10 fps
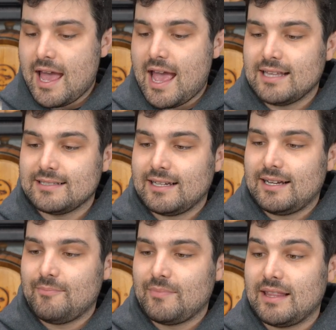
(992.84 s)
And
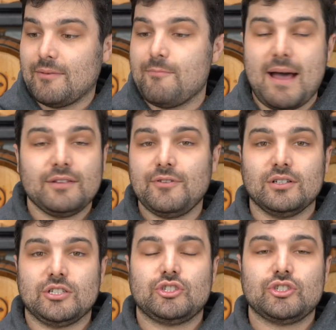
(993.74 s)
the
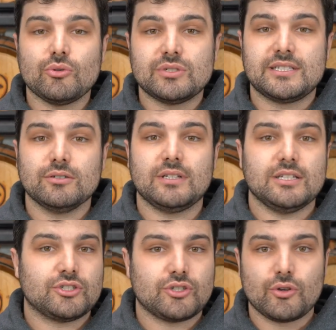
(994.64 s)
mouthfeel is so
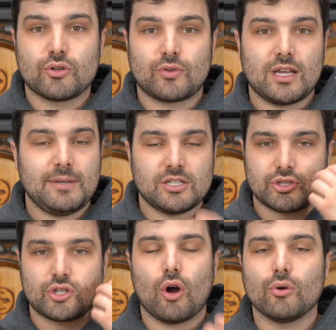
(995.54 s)
silky, so creamy,
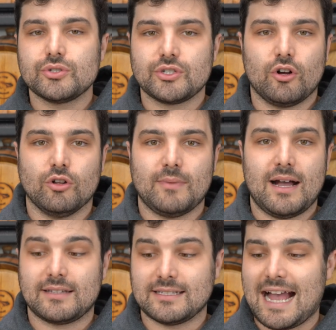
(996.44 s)
just coats your whole
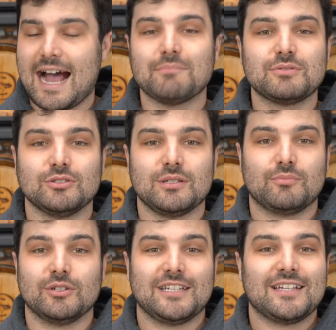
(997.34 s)
mouth. It's absolutely
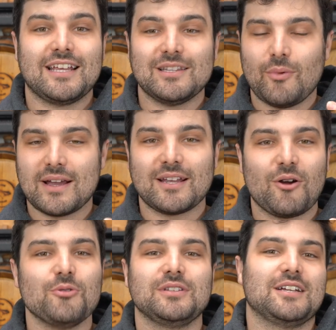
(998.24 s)
brilliant in the way
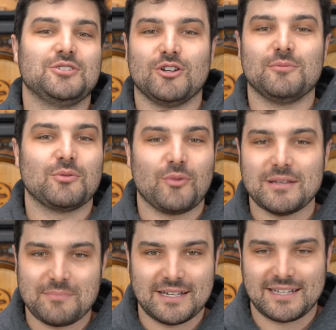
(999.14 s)
that only a German
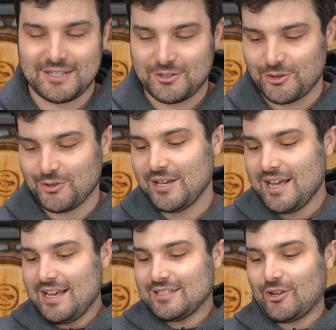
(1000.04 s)
wheat beer can do.
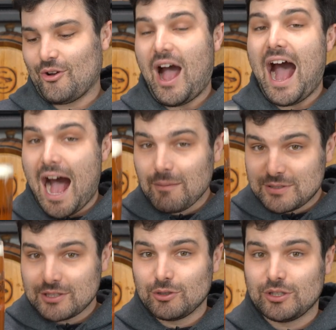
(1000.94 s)
So
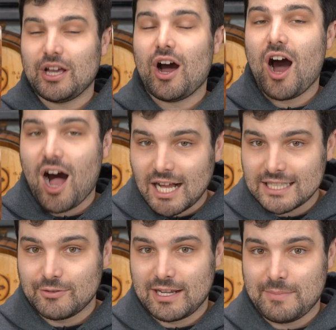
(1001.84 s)
absolutely
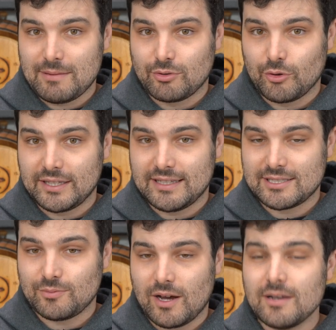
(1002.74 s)
highly recommend brewing
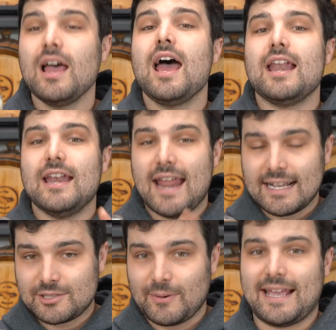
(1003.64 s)
this one.
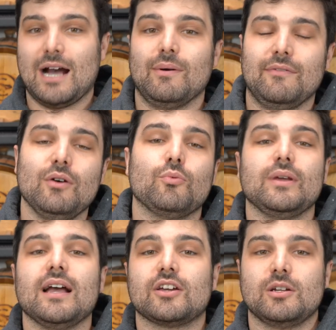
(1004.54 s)
Next week, however,
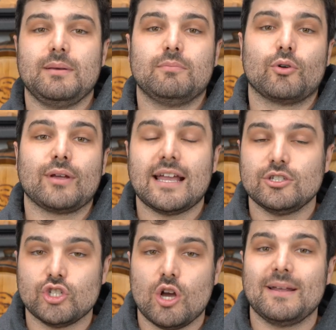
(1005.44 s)
we are going to be brewing a
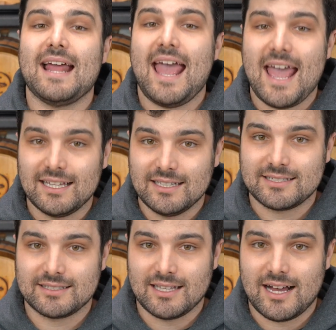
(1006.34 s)
German
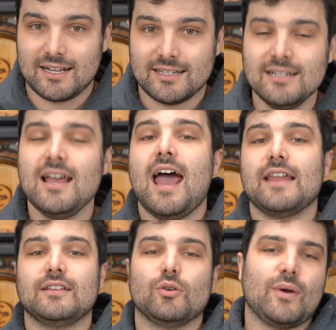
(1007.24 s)
Helles lager.
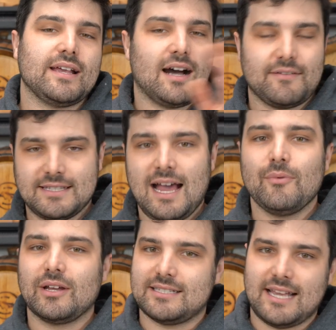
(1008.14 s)
And then the week after that,
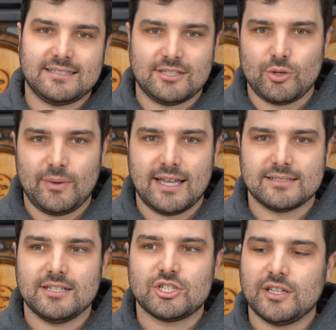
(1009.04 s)
we're going to taste the two
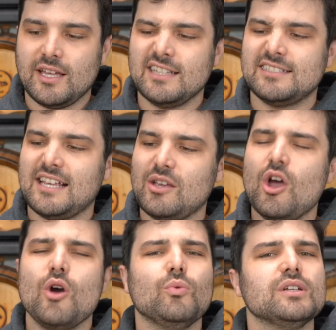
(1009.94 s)
against each other and see
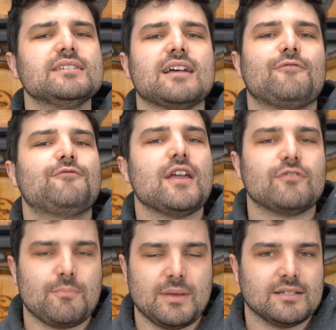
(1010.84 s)
which is our
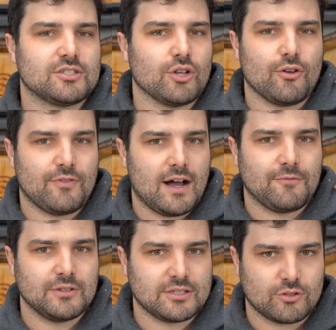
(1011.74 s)
favorite beer so far
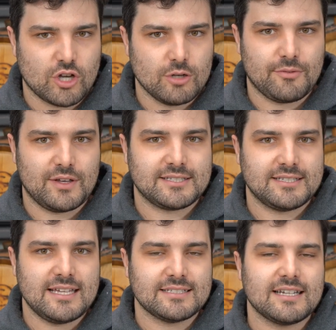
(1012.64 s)
for this Oktoberfest
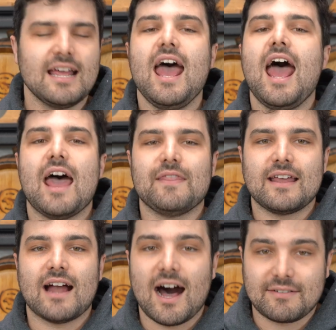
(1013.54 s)
season. And
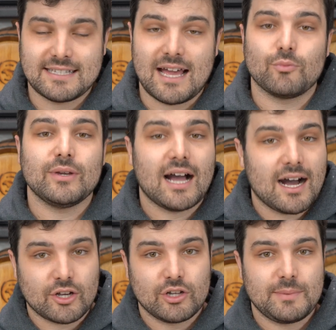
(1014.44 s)
then after that, we
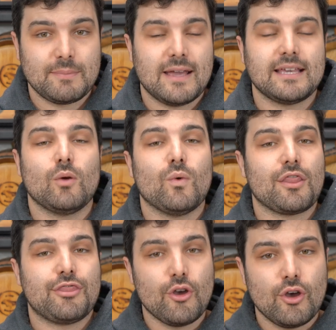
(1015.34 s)
are going to be making
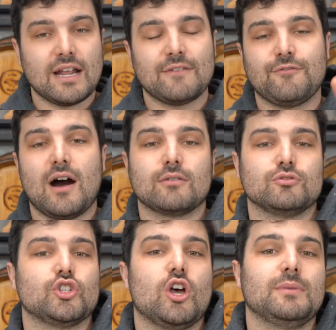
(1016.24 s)
1/3 and final
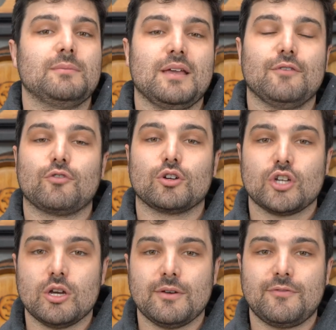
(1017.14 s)
German beer for
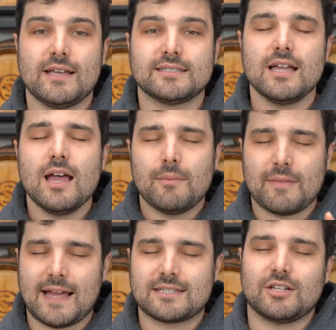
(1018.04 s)
Oktoberfest,
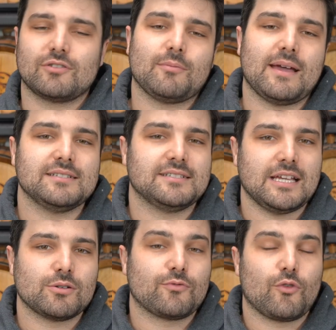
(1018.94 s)
but that's going to remain
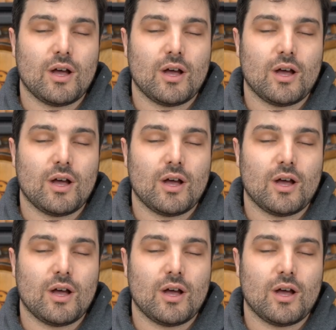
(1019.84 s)
secret for